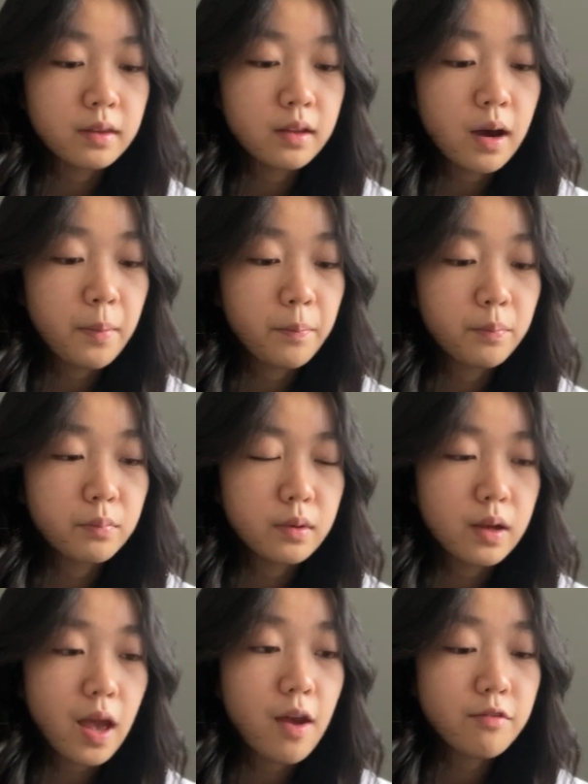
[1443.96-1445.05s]

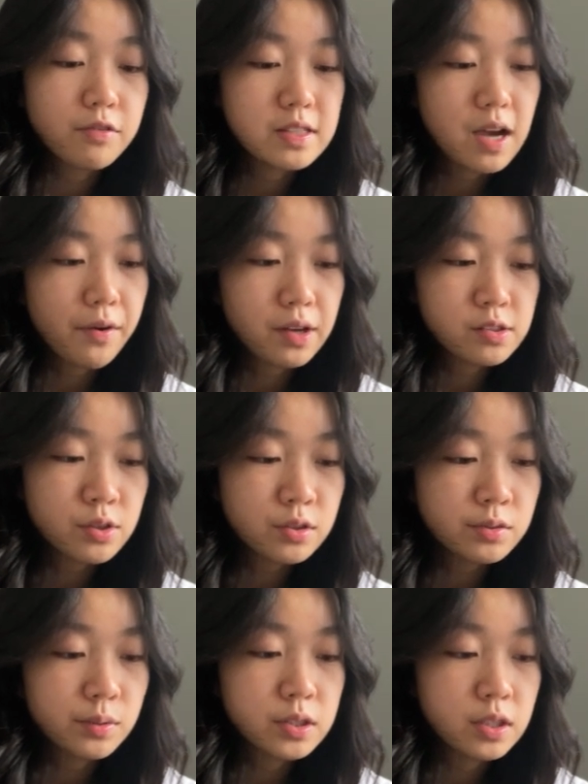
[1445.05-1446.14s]
MV
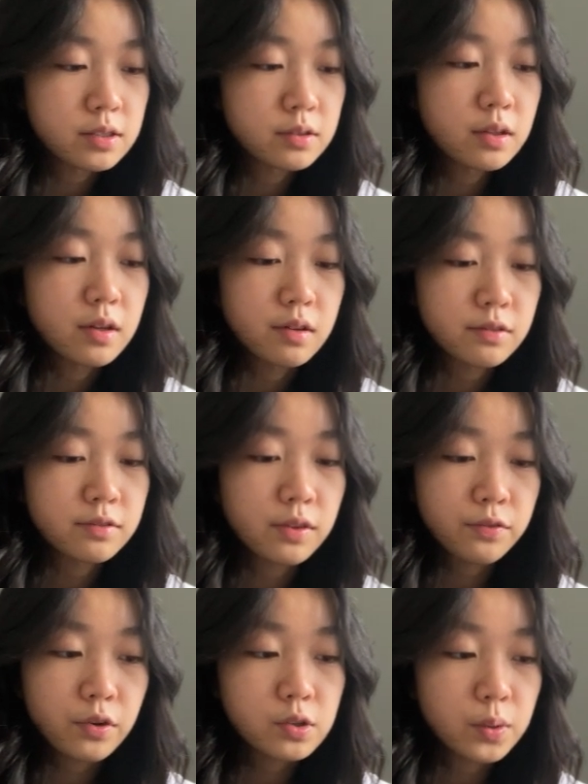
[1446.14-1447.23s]
directors, which is the
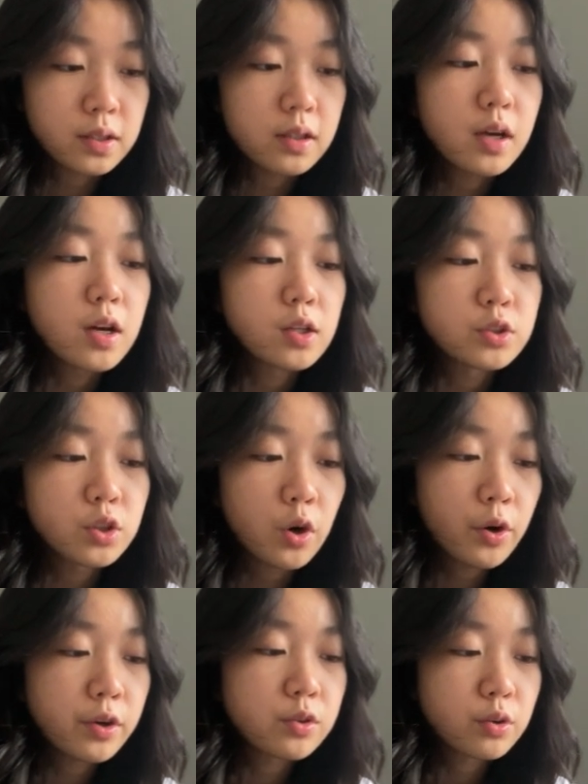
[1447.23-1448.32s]
first one,
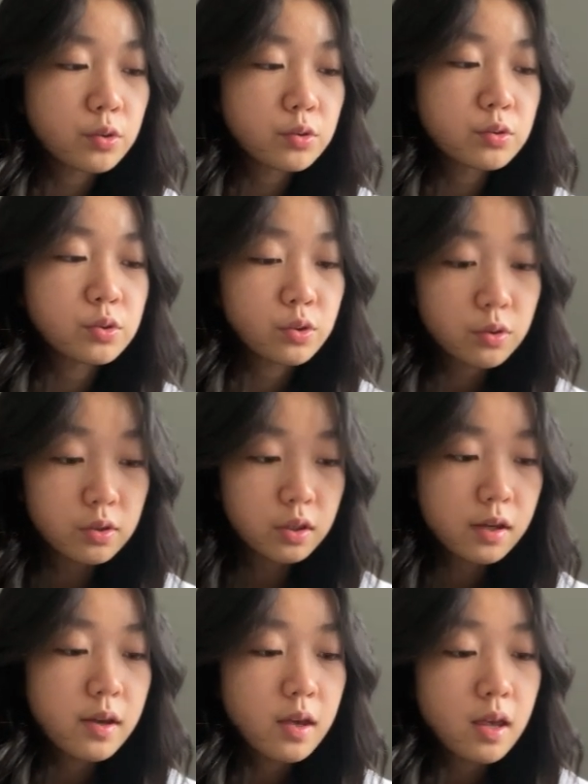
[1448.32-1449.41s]
Choi Yong-seok.
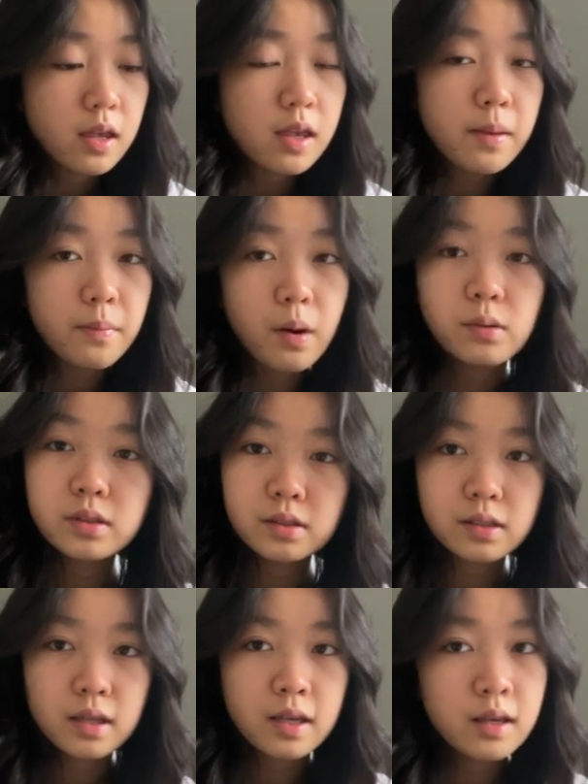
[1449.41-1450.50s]
He
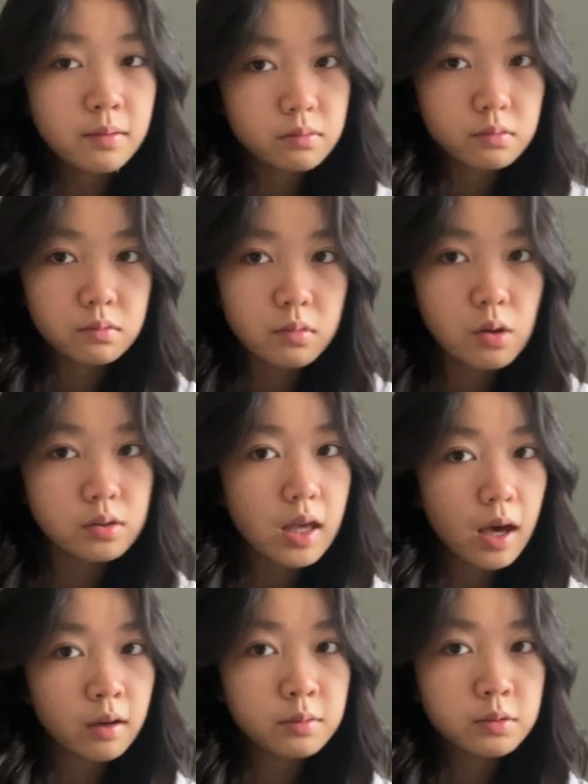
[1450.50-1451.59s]
mostly
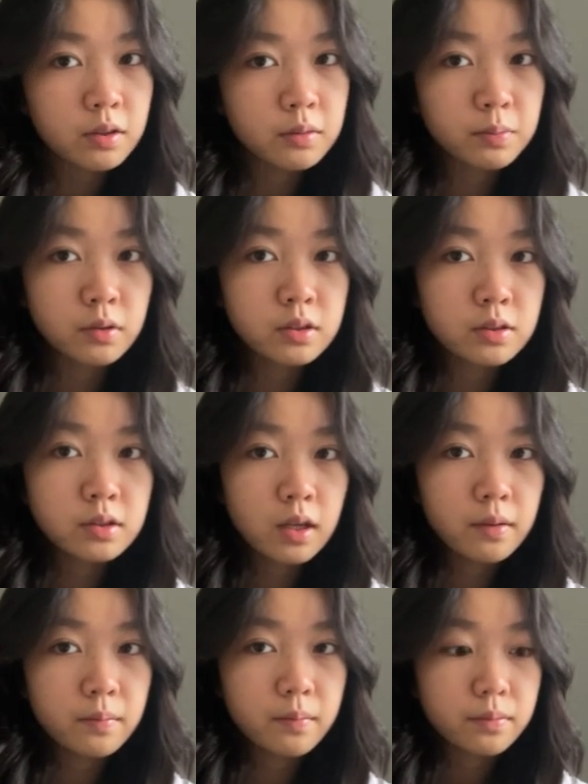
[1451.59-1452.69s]
helps with
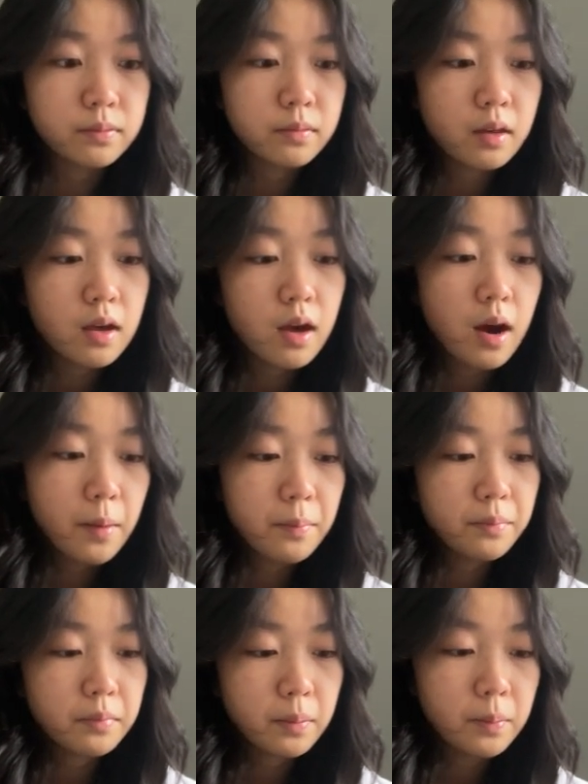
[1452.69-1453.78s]
producing
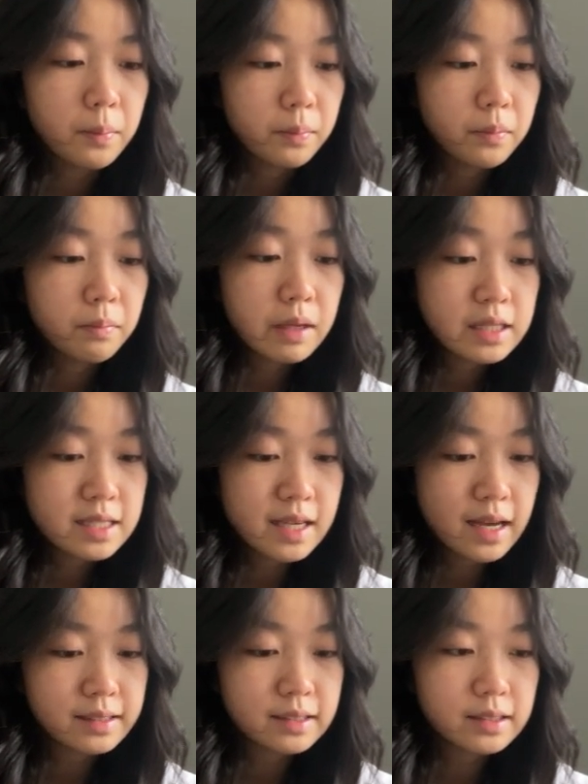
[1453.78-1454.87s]

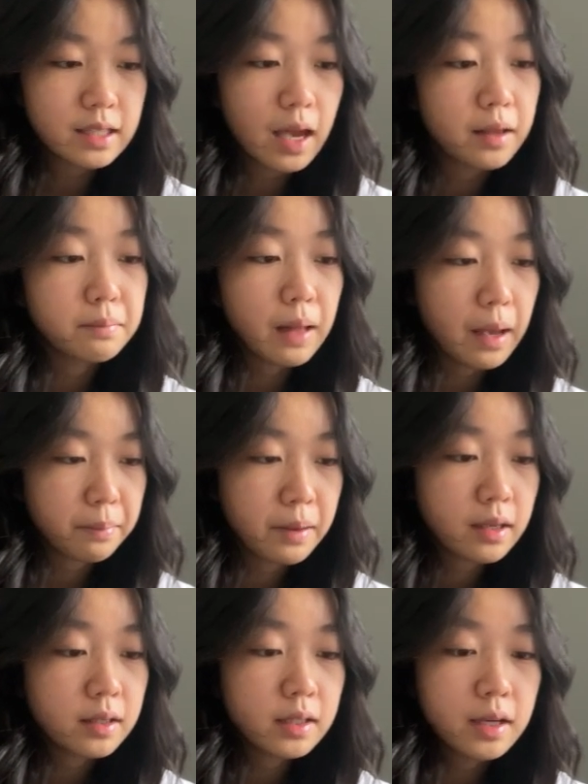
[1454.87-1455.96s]
BTS and
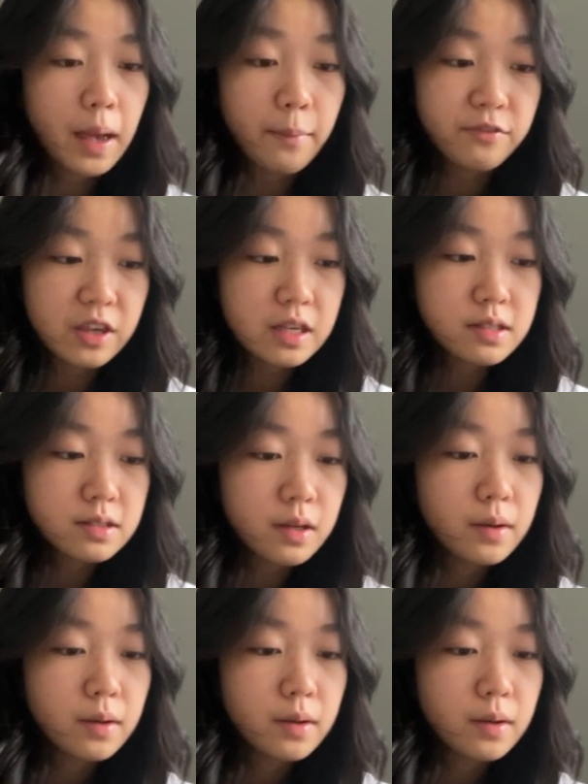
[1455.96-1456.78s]
Blackpink MVs.